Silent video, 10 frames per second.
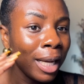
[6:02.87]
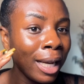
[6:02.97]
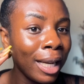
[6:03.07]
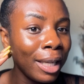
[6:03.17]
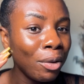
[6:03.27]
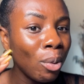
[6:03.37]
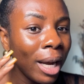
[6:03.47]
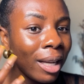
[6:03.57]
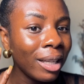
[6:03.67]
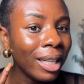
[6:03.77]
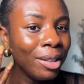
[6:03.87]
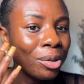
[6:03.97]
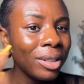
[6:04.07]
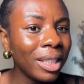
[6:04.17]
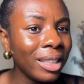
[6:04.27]
a while
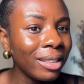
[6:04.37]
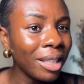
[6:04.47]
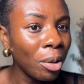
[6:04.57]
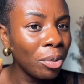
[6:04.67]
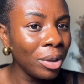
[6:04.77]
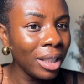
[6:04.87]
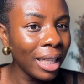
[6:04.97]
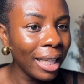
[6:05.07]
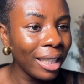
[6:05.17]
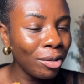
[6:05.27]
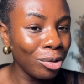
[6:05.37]
your skin is now looking like